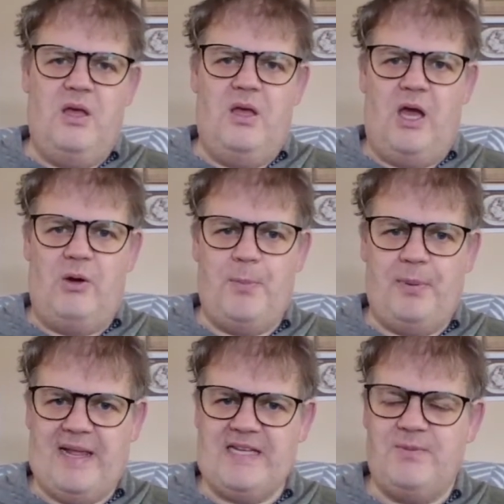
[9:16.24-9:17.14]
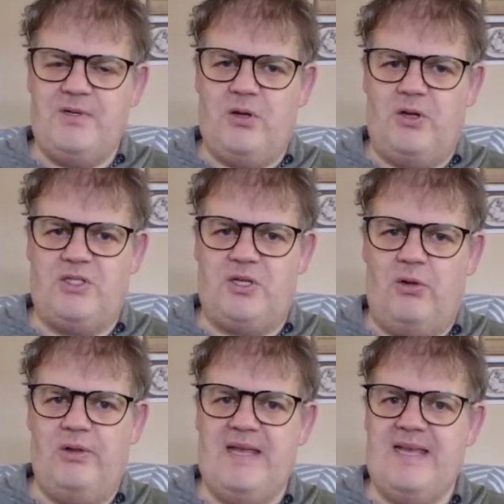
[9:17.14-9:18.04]
A replacement
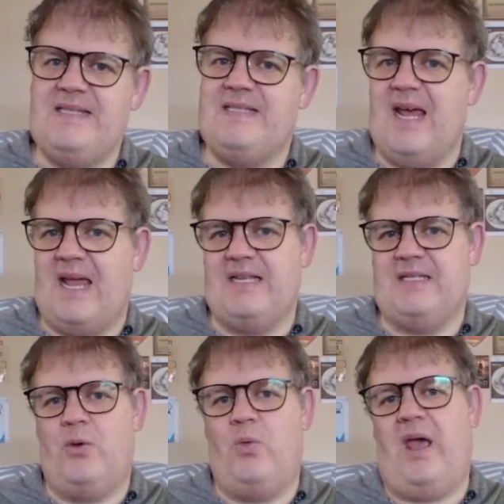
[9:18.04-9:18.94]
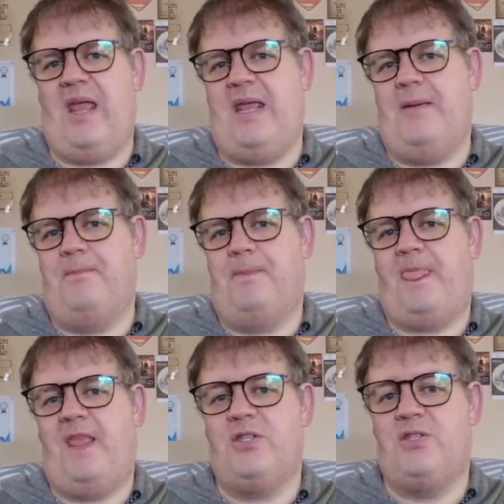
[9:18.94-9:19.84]
console is days away.
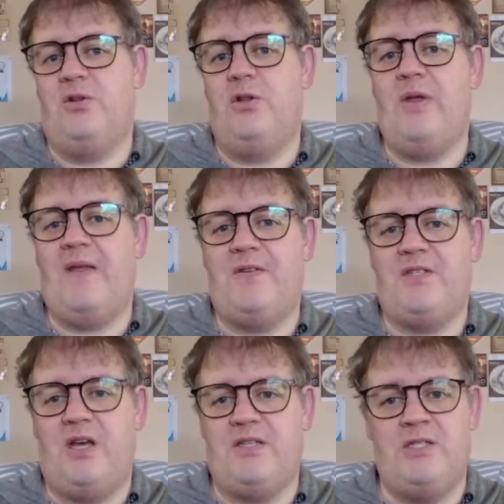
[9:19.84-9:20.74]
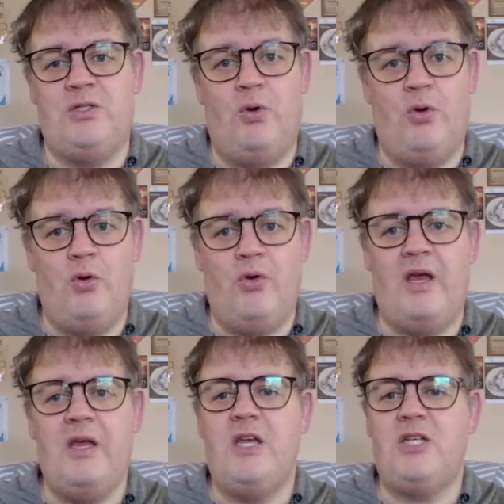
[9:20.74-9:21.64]
Sulu emphasizes to
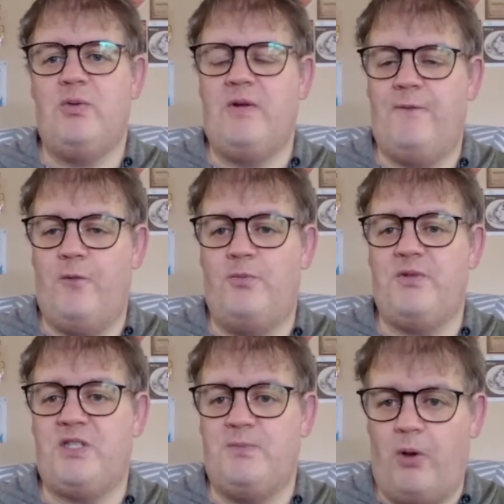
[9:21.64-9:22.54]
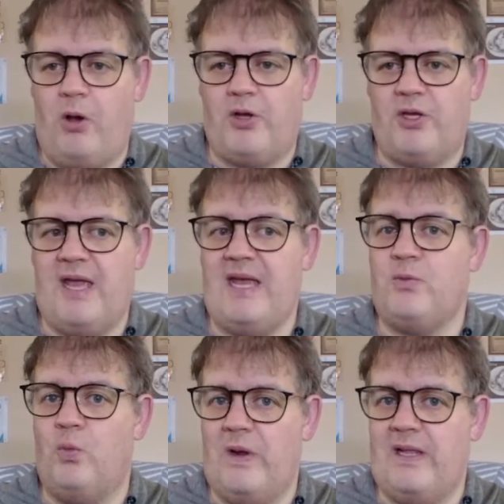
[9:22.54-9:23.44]
Uhura to inform Spock as
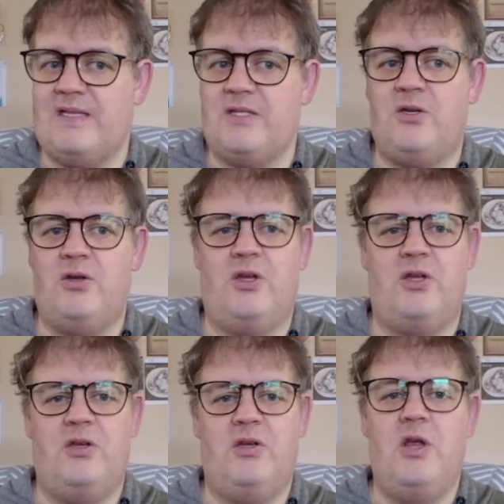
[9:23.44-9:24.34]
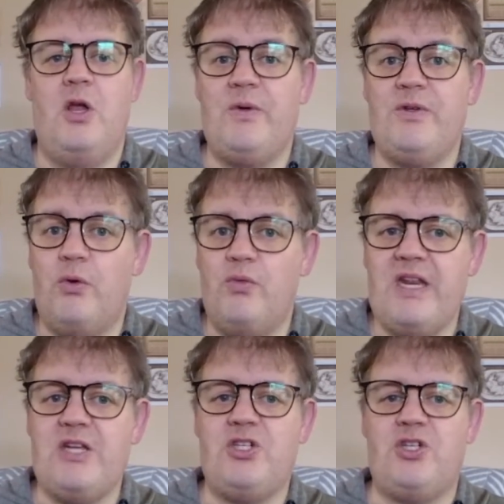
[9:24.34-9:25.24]
well as Kirk which
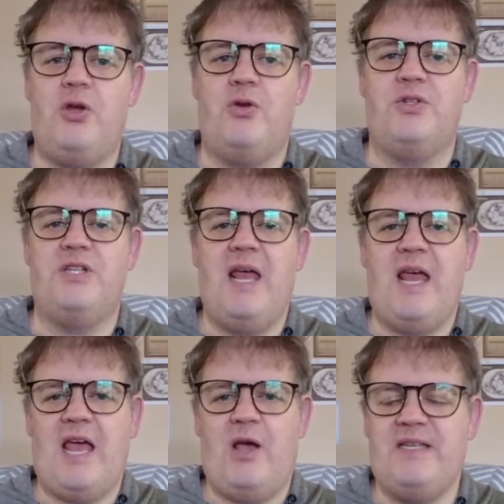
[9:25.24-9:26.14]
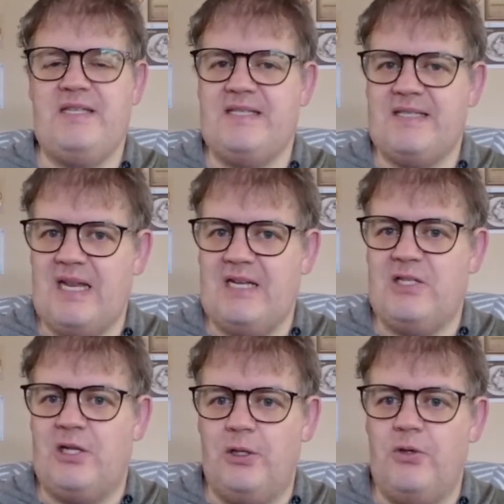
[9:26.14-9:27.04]
already shows how he's starting to
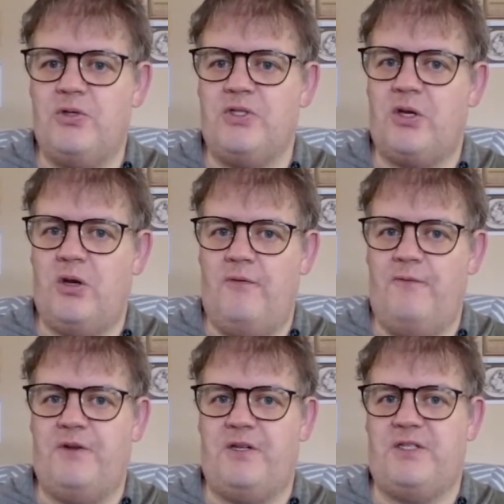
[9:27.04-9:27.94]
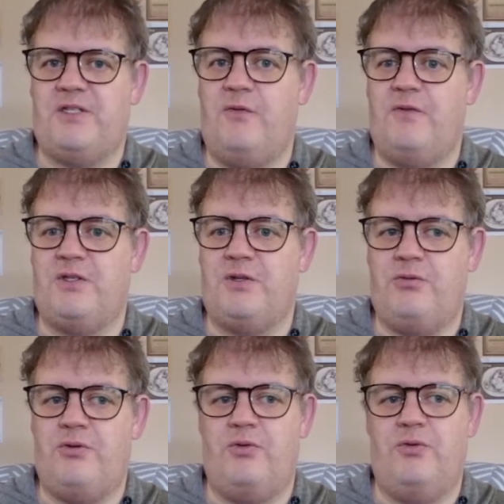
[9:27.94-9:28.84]
lose the confidence of his crew.